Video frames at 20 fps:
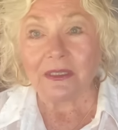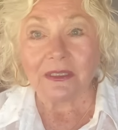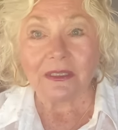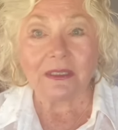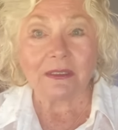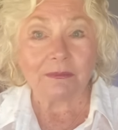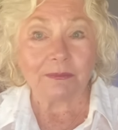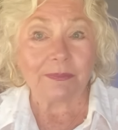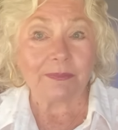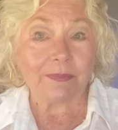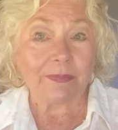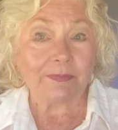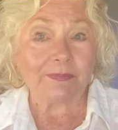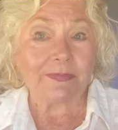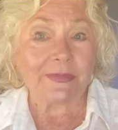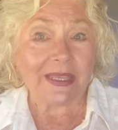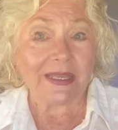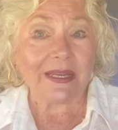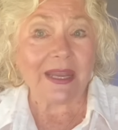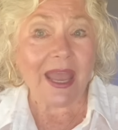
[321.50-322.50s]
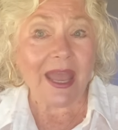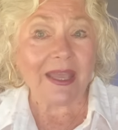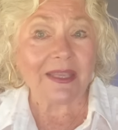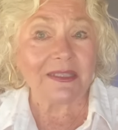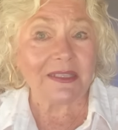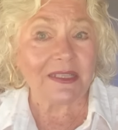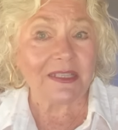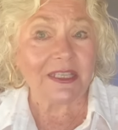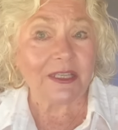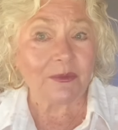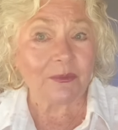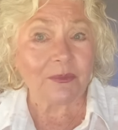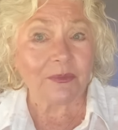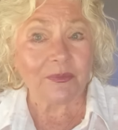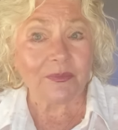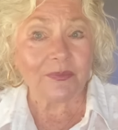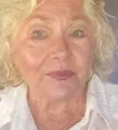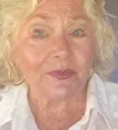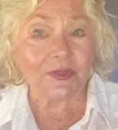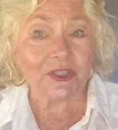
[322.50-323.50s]
uh, that has
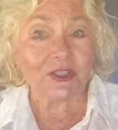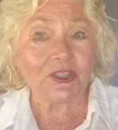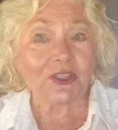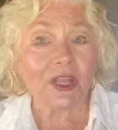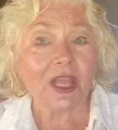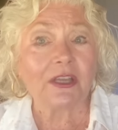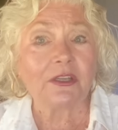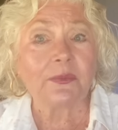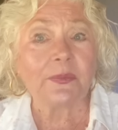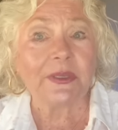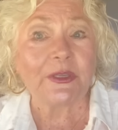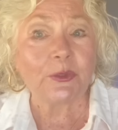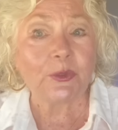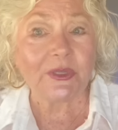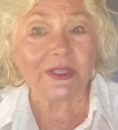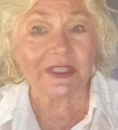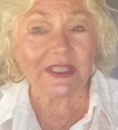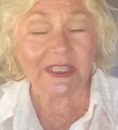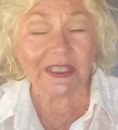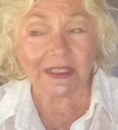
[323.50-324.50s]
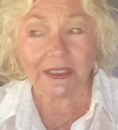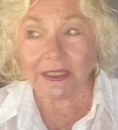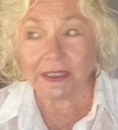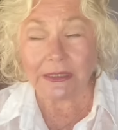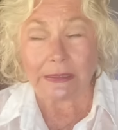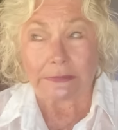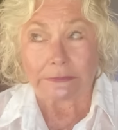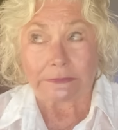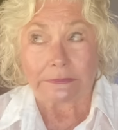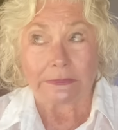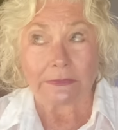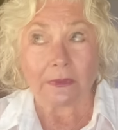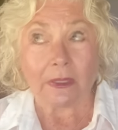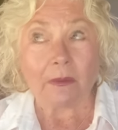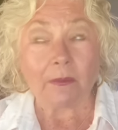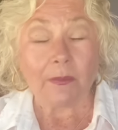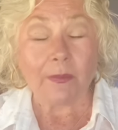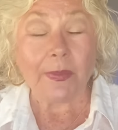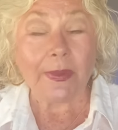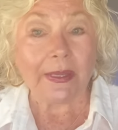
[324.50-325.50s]
some slug mucus in it,
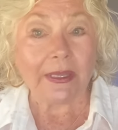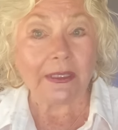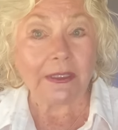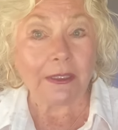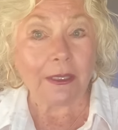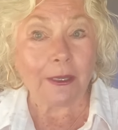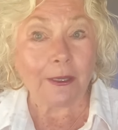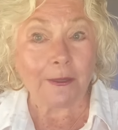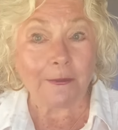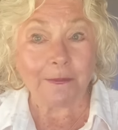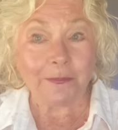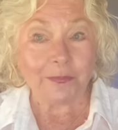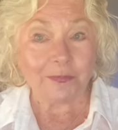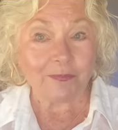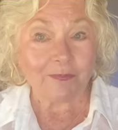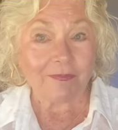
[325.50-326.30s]
but um,